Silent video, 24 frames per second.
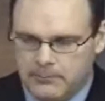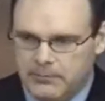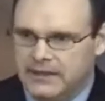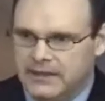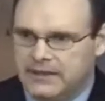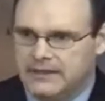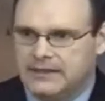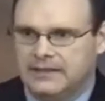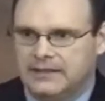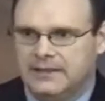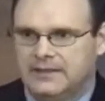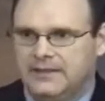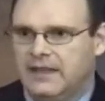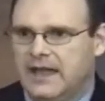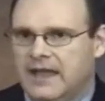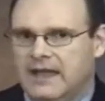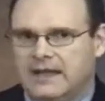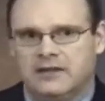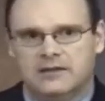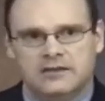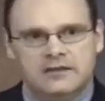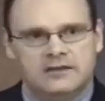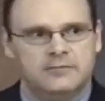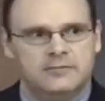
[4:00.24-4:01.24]
But
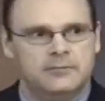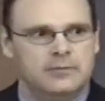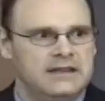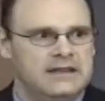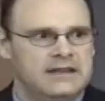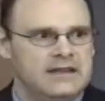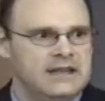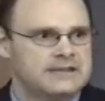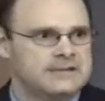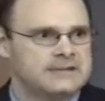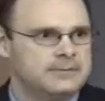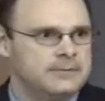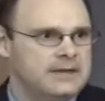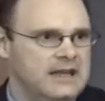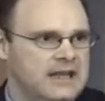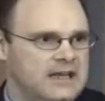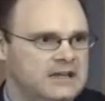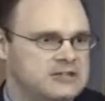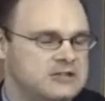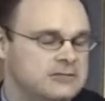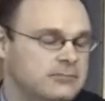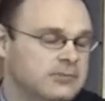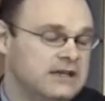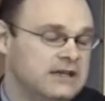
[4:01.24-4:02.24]
that couldn't have been the
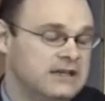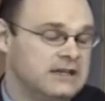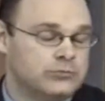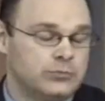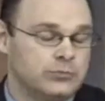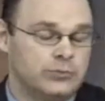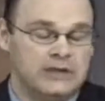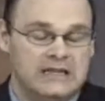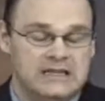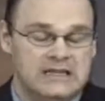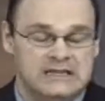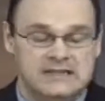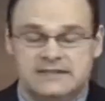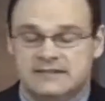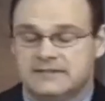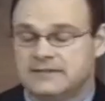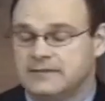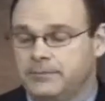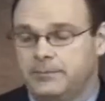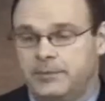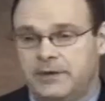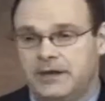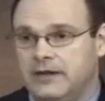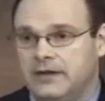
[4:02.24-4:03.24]
explanation, because when it
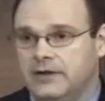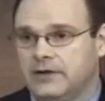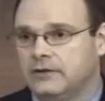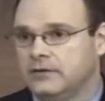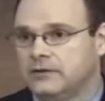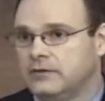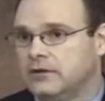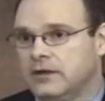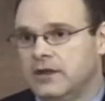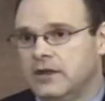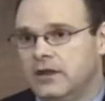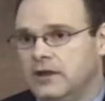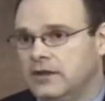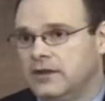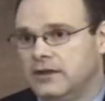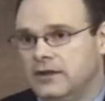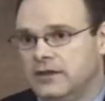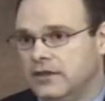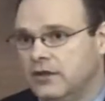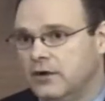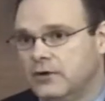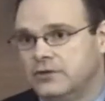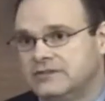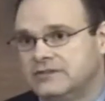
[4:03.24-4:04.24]
disappeared,
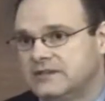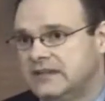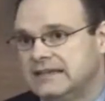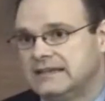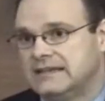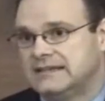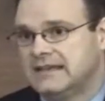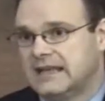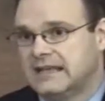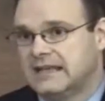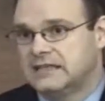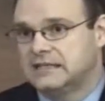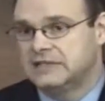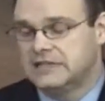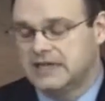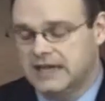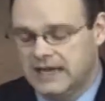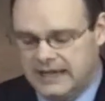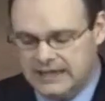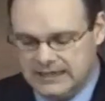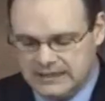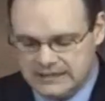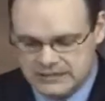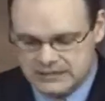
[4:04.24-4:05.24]
those things hadn't
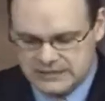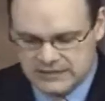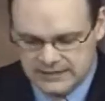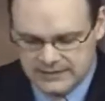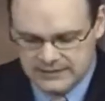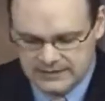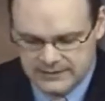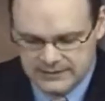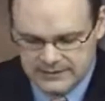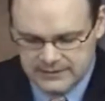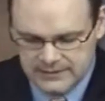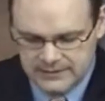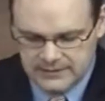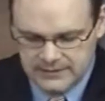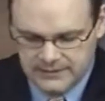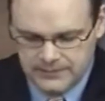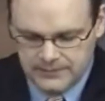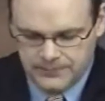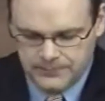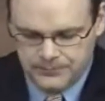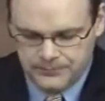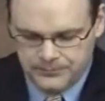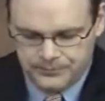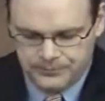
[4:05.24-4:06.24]
changed.
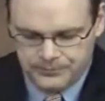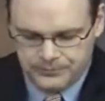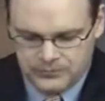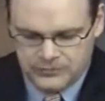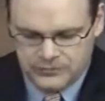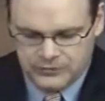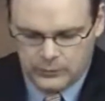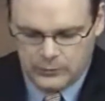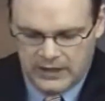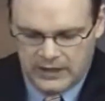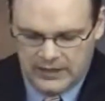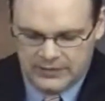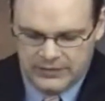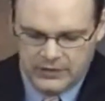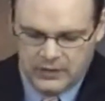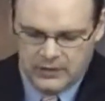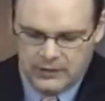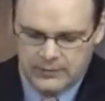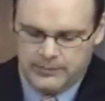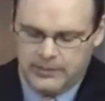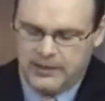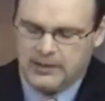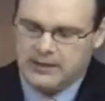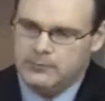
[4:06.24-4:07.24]
So when I
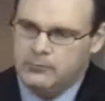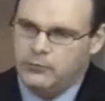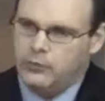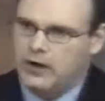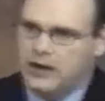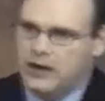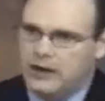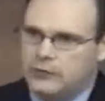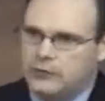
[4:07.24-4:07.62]
thought about it more,